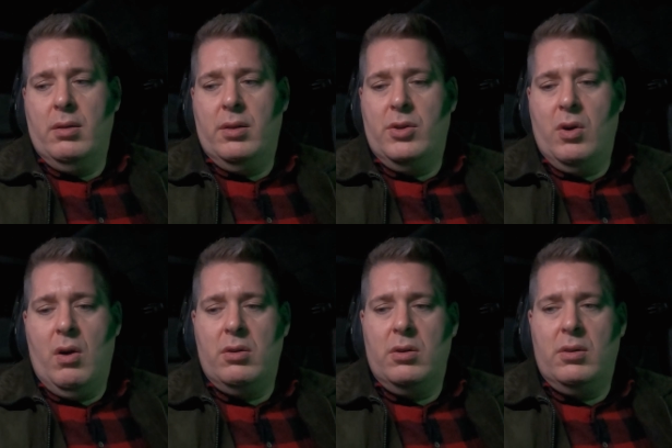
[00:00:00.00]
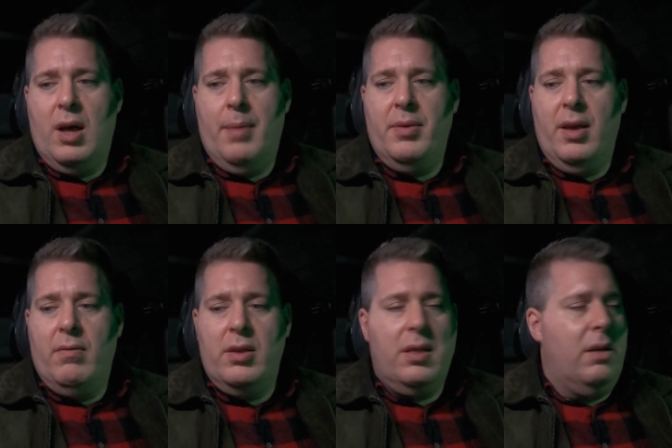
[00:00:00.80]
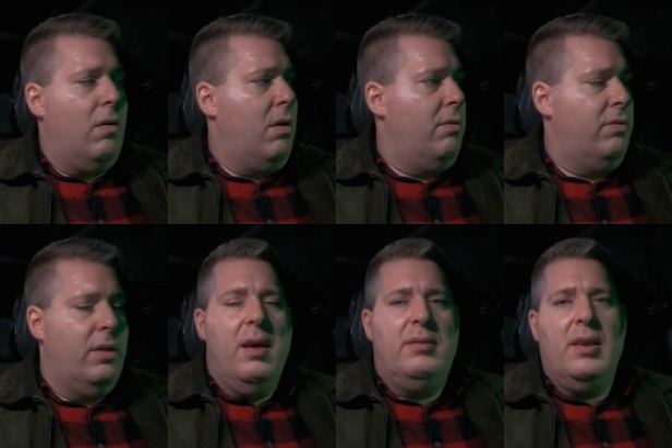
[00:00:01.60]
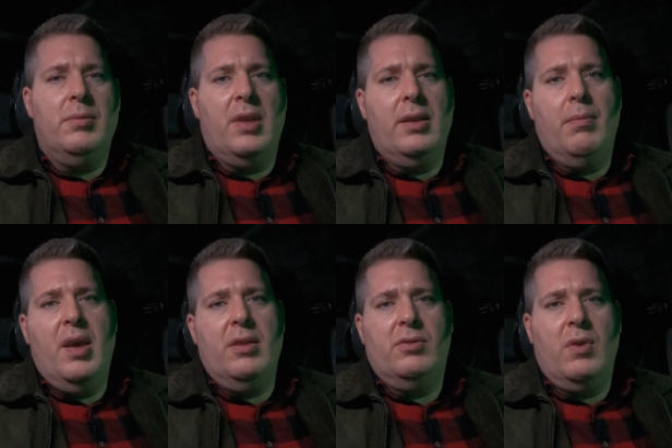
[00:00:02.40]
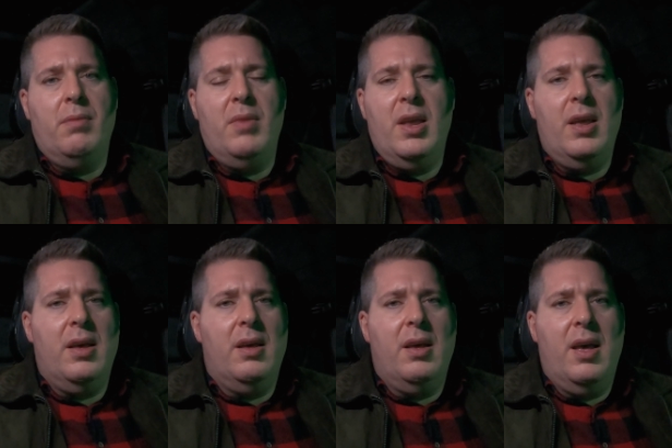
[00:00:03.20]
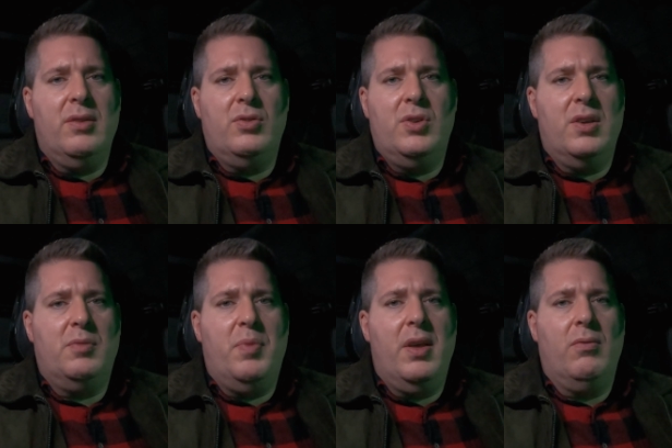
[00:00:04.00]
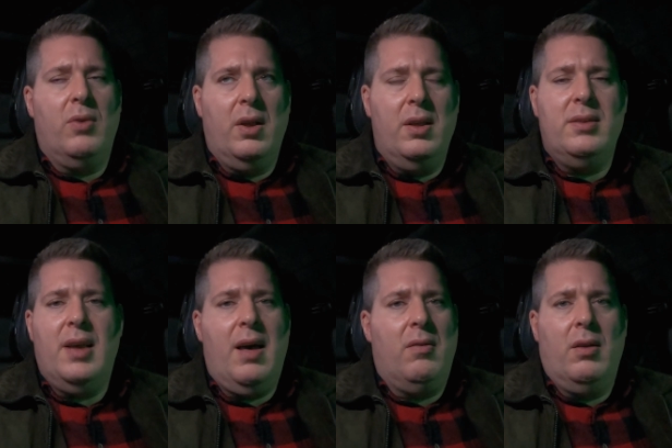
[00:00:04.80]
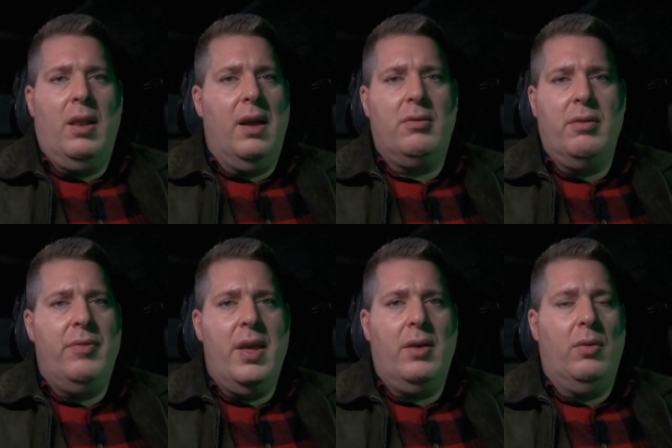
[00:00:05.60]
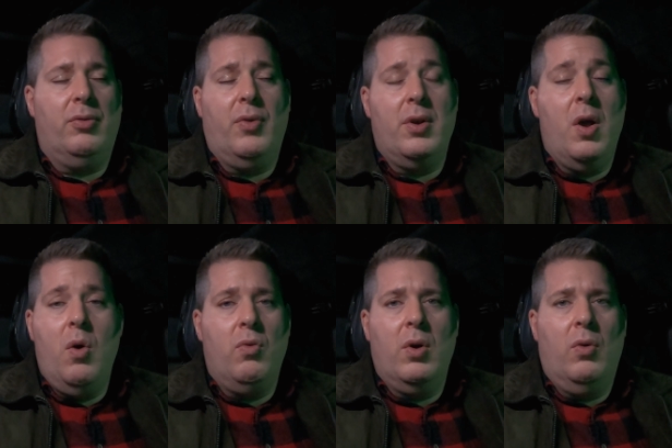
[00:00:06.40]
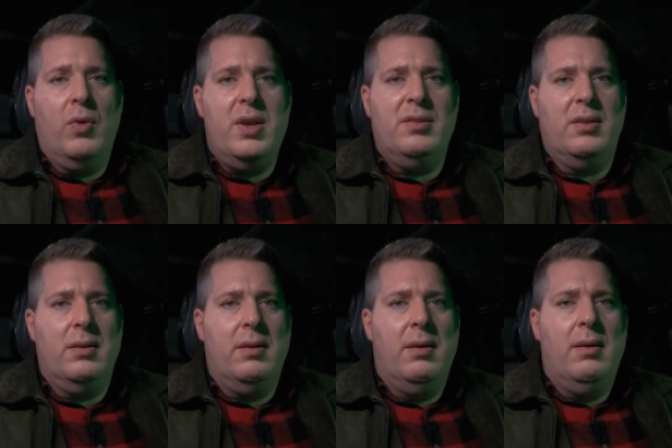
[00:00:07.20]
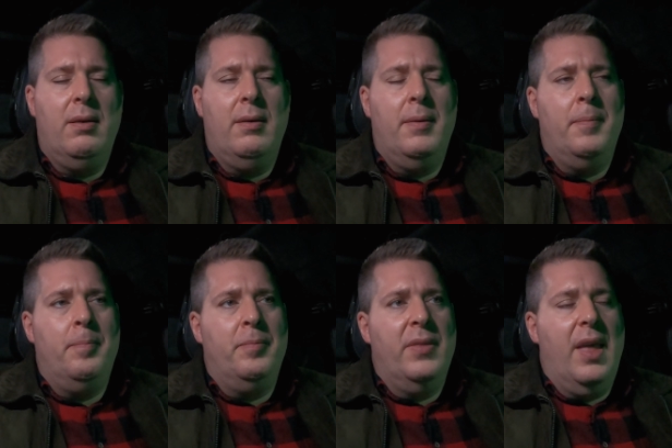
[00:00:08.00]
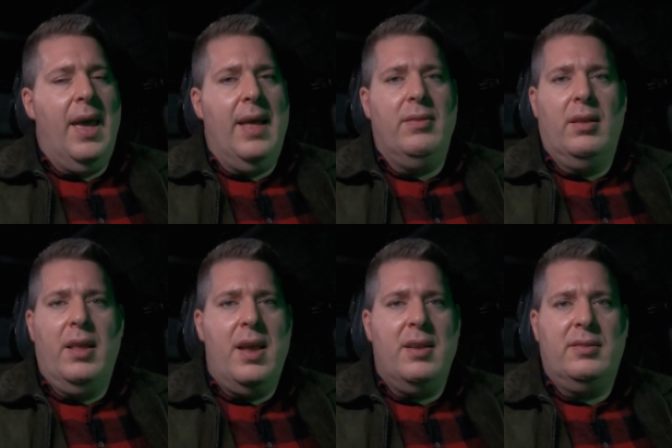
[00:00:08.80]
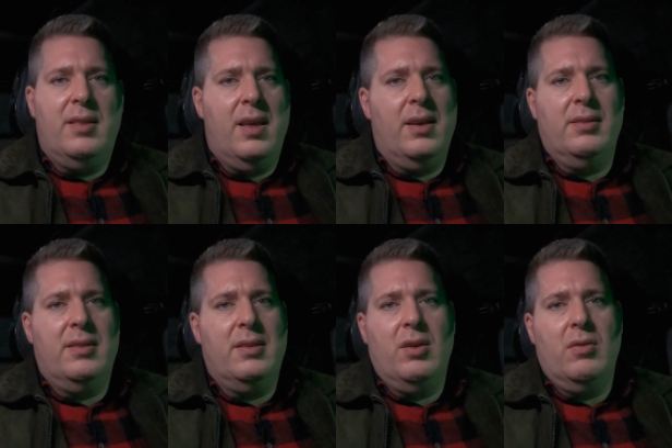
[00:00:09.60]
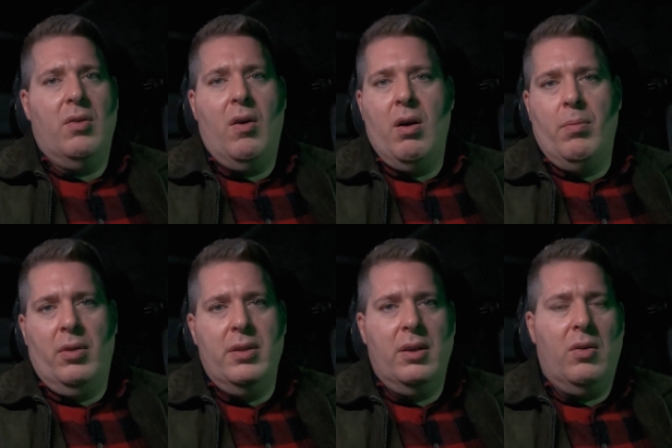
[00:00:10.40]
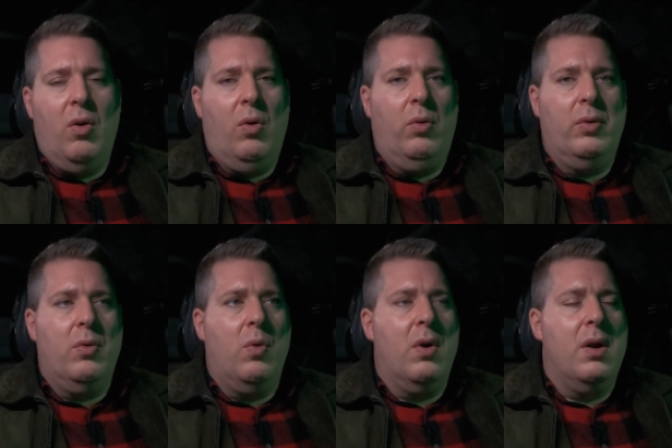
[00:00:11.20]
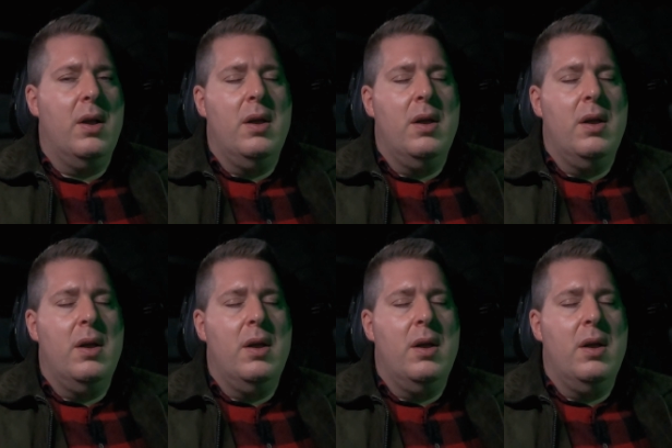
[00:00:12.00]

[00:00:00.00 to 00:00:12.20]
at the Charger topping everything off. It seems like the mainstream media has just been really down on electric vehicles for no real reason. And the latest thing is that they're horrible in the cold, or